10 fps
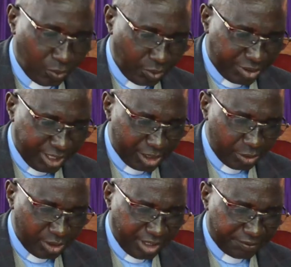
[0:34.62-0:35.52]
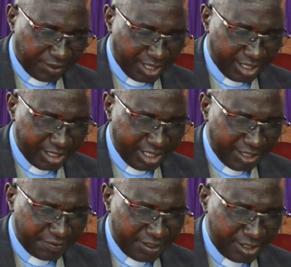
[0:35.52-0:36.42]
We thank you, dear Father in
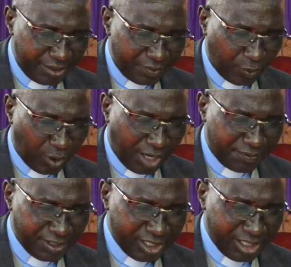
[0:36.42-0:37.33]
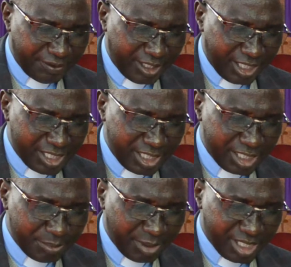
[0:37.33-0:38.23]
heaven, for having given us
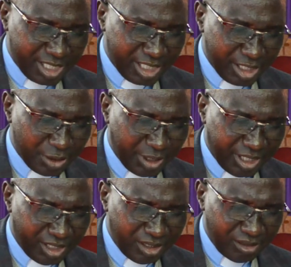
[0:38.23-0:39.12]
this blessed new day.